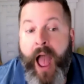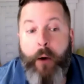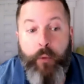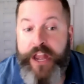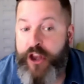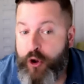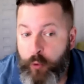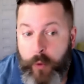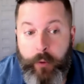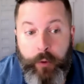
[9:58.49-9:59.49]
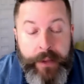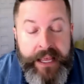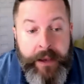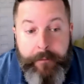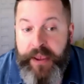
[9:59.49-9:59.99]
We knew we would be
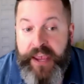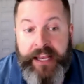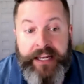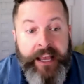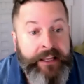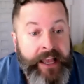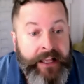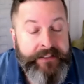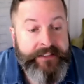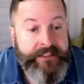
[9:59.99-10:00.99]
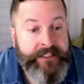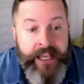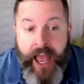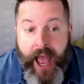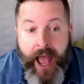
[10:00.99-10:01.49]
competing
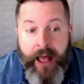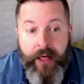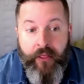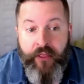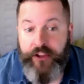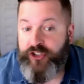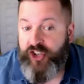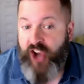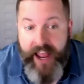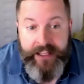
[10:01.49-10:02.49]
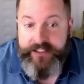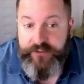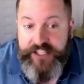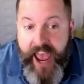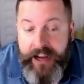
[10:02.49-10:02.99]
against the giants
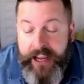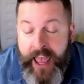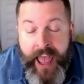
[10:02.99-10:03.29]
of tech.